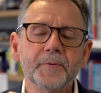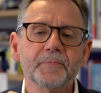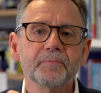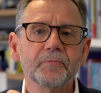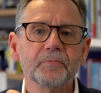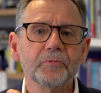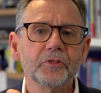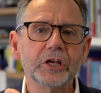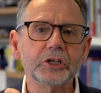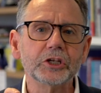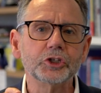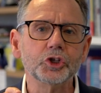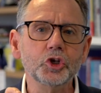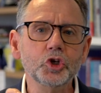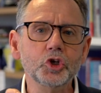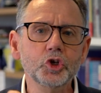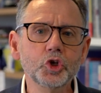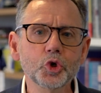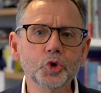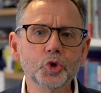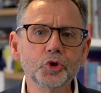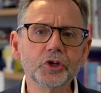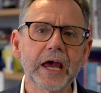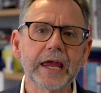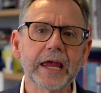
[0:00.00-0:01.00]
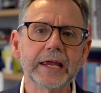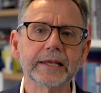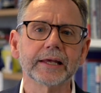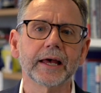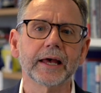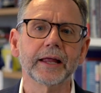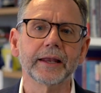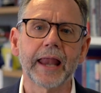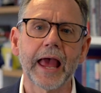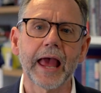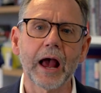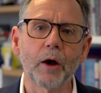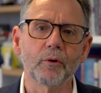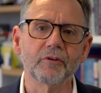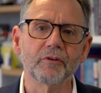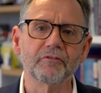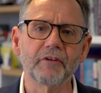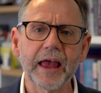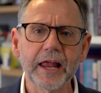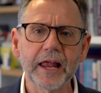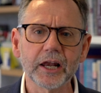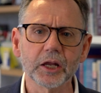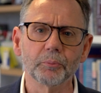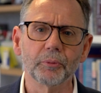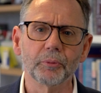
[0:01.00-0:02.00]
There's new data now
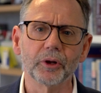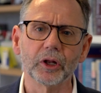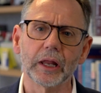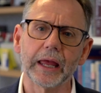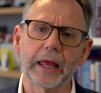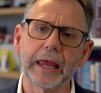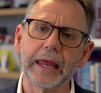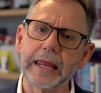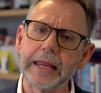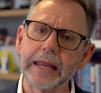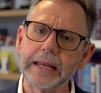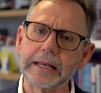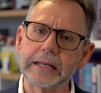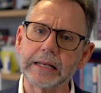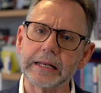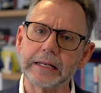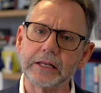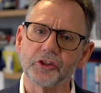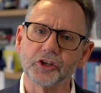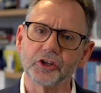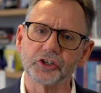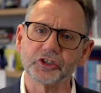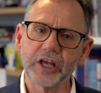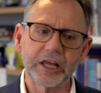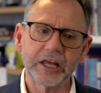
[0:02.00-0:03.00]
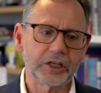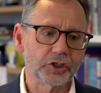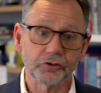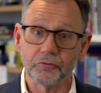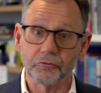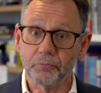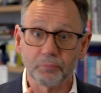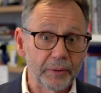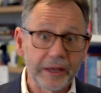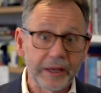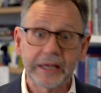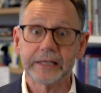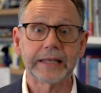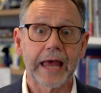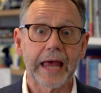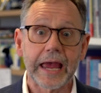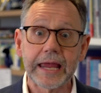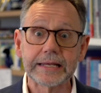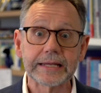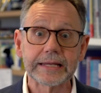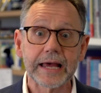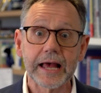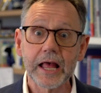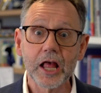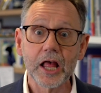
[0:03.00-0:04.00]
available in the sense of big
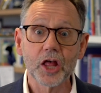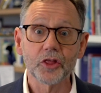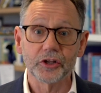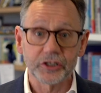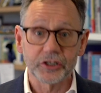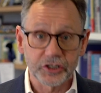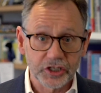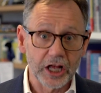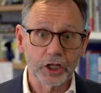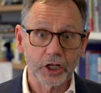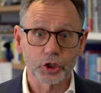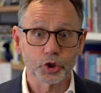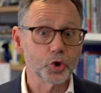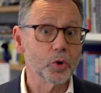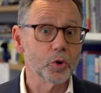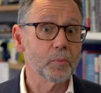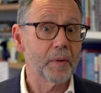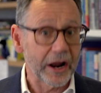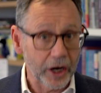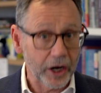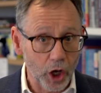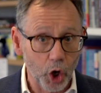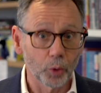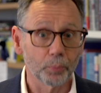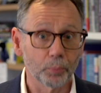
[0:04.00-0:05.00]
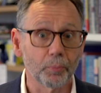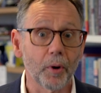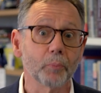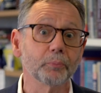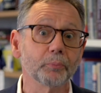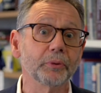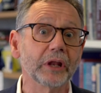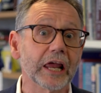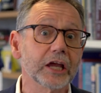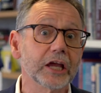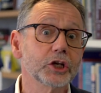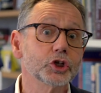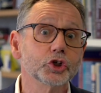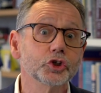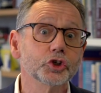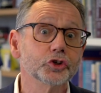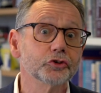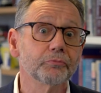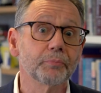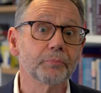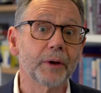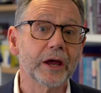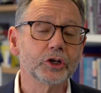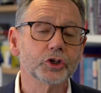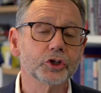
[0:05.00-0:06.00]
data that tells you about whole populations
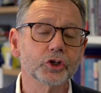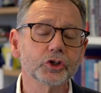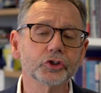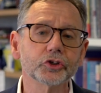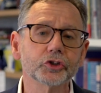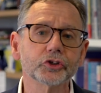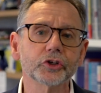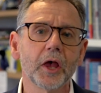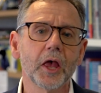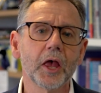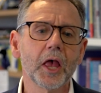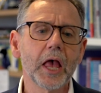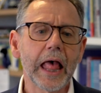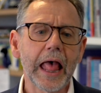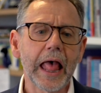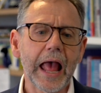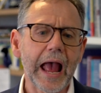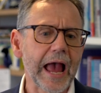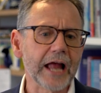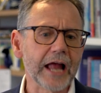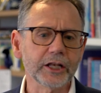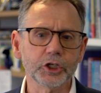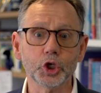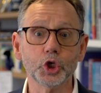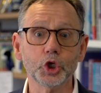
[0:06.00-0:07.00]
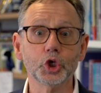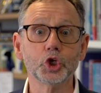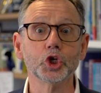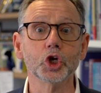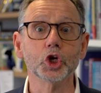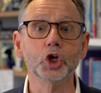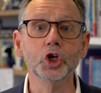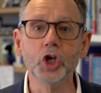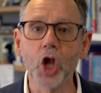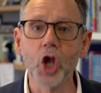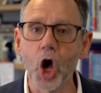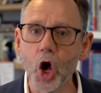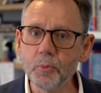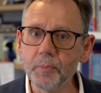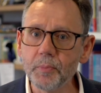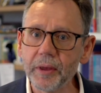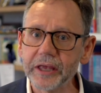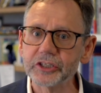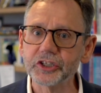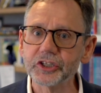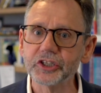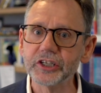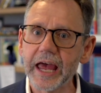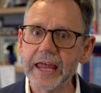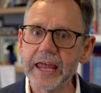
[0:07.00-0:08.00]
of patients, and
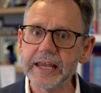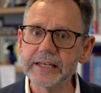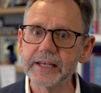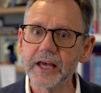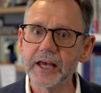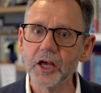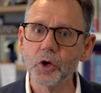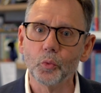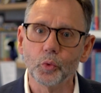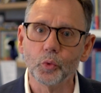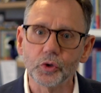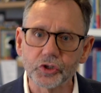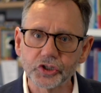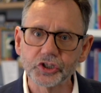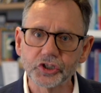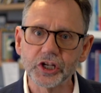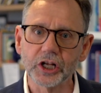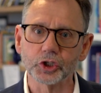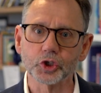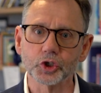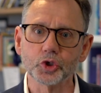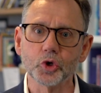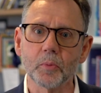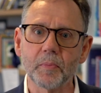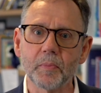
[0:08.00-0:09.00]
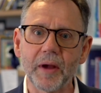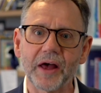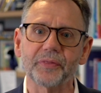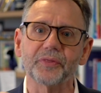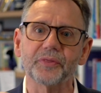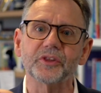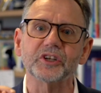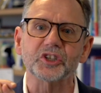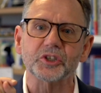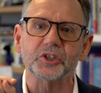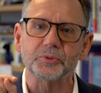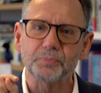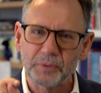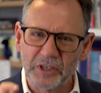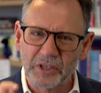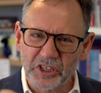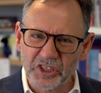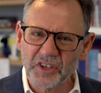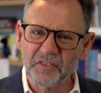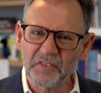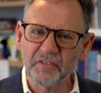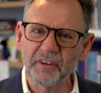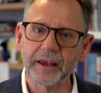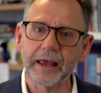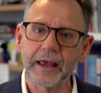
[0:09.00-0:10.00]
genomics data, which tells you about the
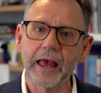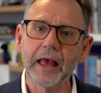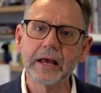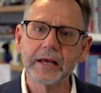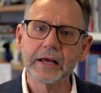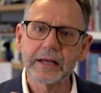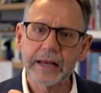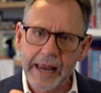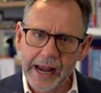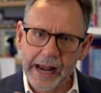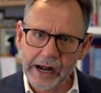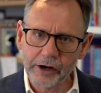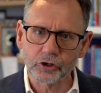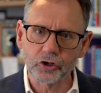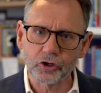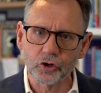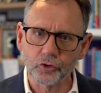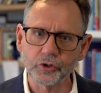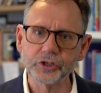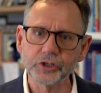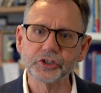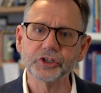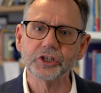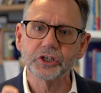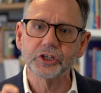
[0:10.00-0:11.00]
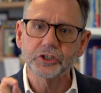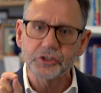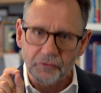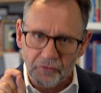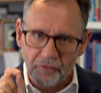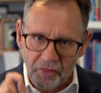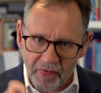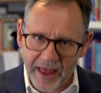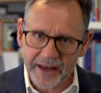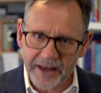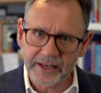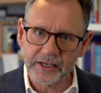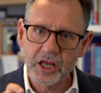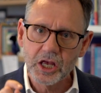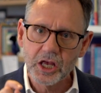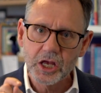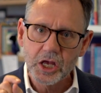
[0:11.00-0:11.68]
specific characteristics of that